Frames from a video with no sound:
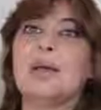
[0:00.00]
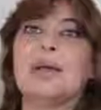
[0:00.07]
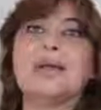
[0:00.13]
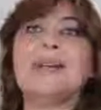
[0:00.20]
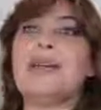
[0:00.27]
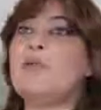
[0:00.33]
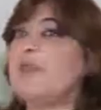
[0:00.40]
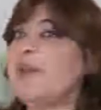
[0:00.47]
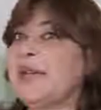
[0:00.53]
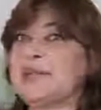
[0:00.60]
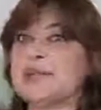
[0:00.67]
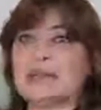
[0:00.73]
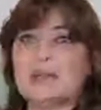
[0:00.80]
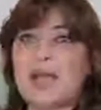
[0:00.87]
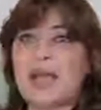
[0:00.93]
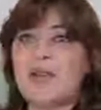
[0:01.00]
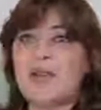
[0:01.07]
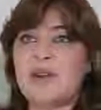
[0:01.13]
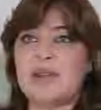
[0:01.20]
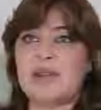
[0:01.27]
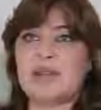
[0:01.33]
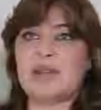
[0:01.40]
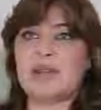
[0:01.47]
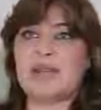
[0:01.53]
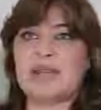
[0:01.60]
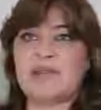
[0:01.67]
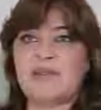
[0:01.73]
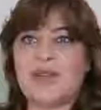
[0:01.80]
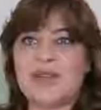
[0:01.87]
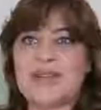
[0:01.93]
it affects everything. It
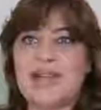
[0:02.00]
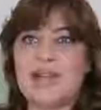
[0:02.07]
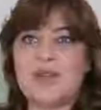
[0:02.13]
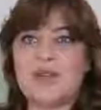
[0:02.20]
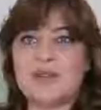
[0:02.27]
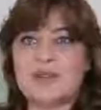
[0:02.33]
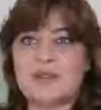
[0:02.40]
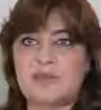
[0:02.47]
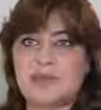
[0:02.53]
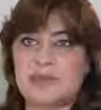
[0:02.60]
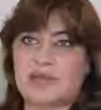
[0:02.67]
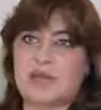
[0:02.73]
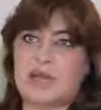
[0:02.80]
affects every sphere.